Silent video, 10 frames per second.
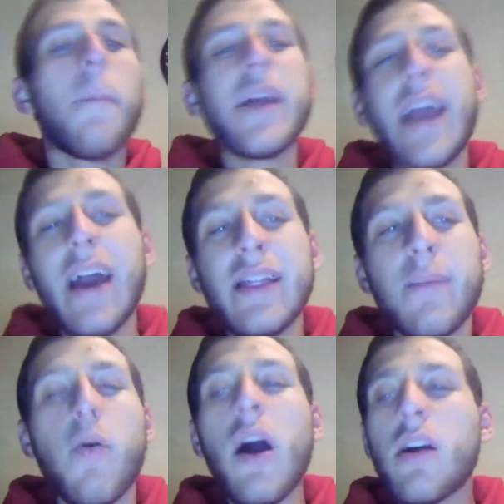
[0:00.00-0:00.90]
But again,
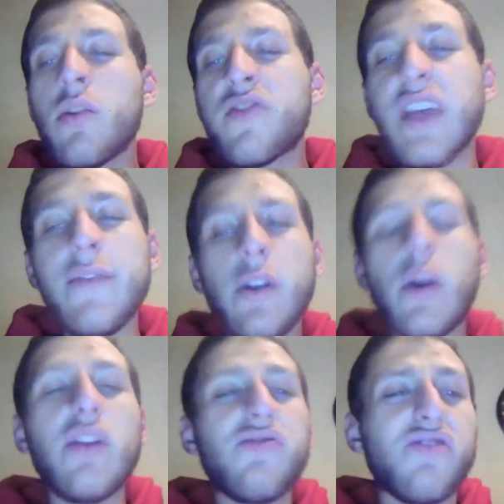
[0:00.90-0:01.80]
the Broncos' saving
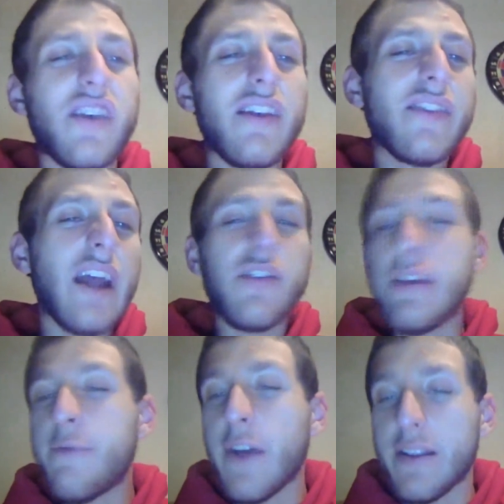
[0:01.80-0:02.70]
grace is their
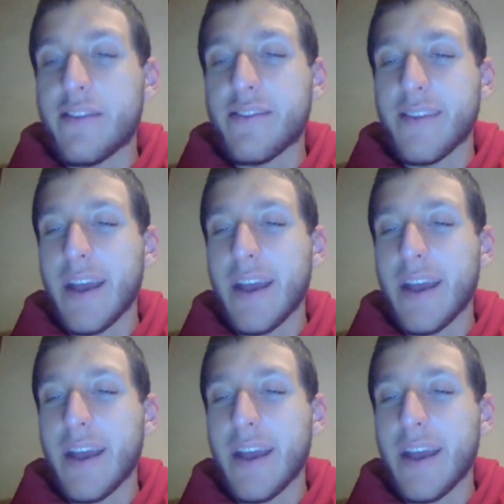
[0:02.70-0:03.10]
defense,